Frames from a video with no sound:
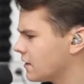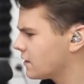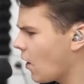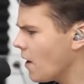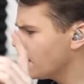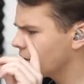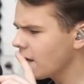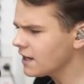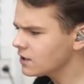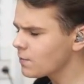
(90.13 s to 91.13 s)
So, the
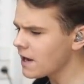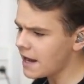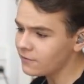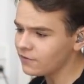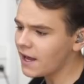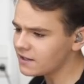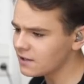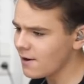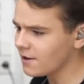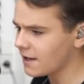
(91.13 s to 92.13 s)
thing is, we in the flight
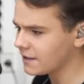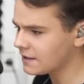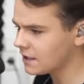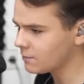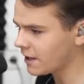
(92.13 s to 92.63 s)
simulator, at least here,